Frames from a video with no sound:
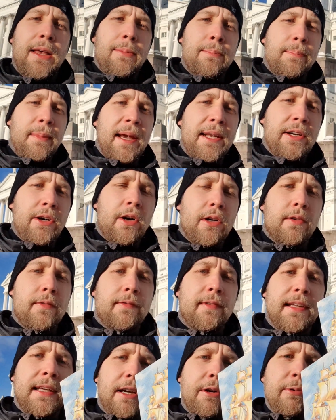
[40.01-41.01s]
made out of
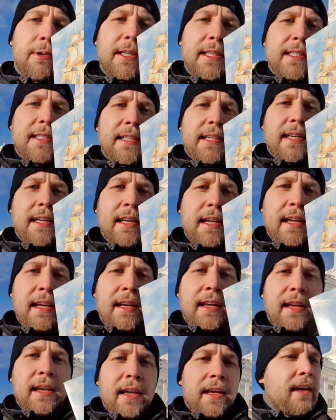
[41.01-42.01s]
licorice
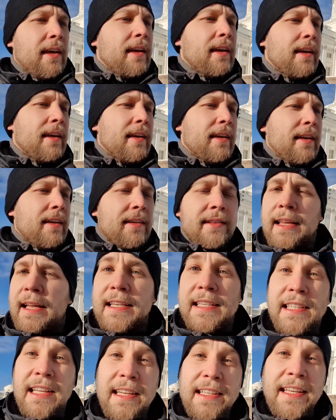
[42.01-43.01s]
that
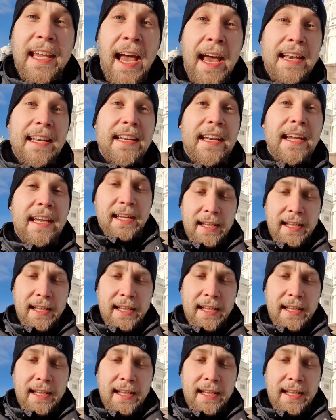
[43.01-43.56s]
is like candy.